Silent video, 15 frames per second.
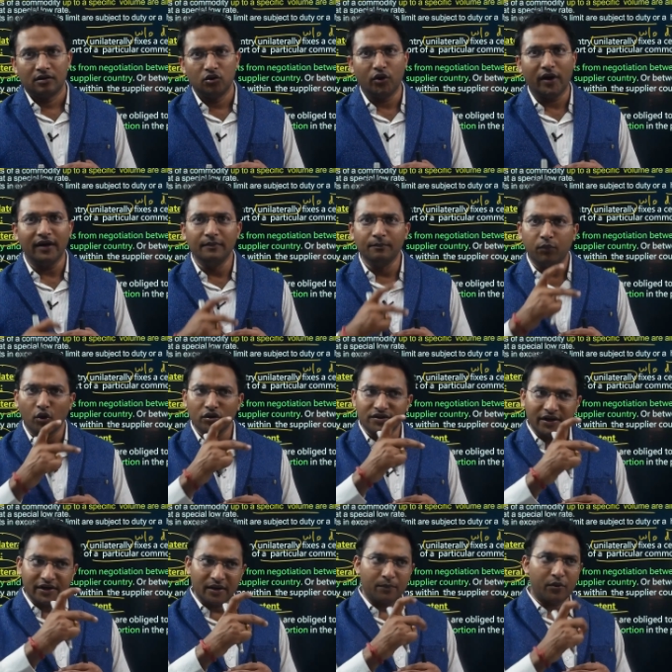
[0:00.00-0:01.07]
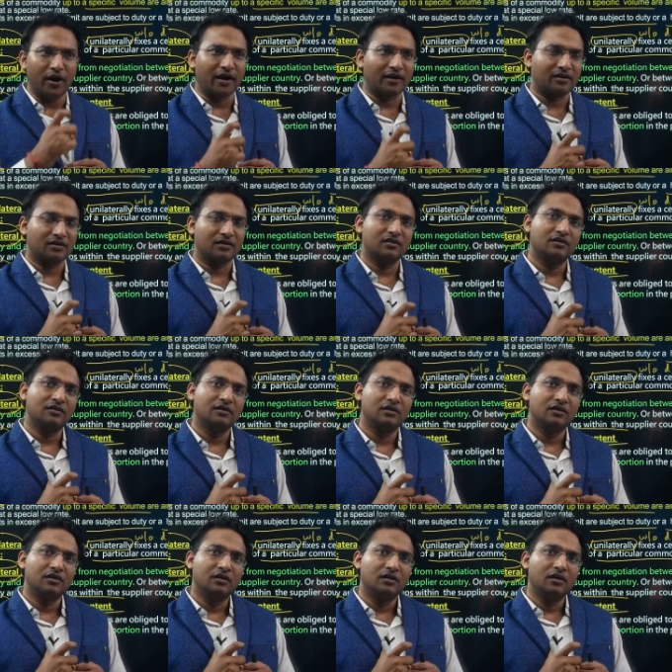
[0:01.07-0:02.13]
You can import certain product,
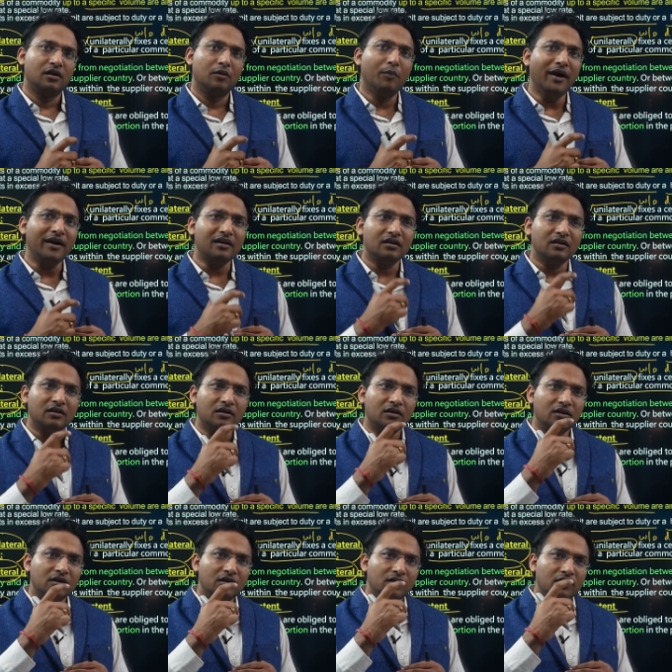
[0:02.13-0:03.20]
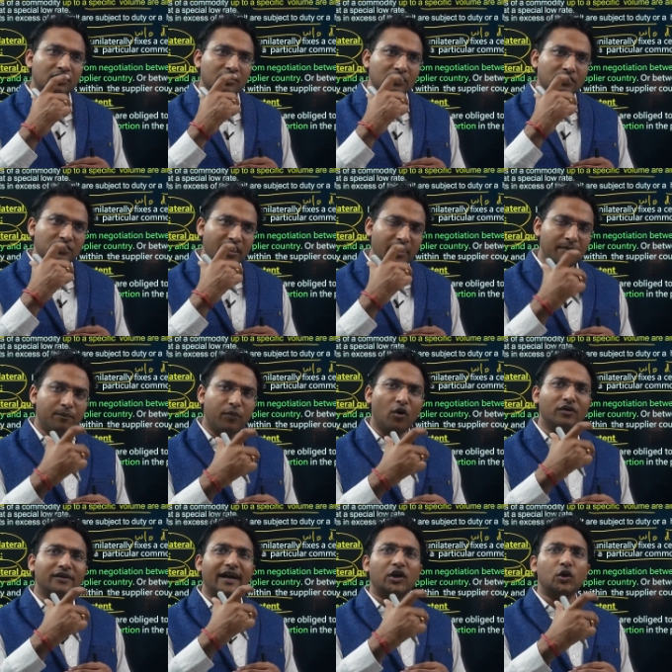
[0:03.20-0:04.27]
but the
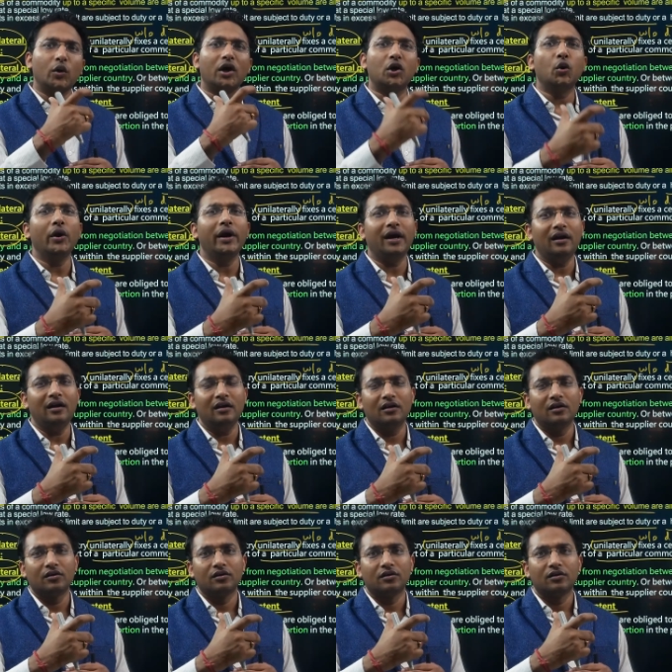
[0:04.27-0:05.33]
import that you are doing,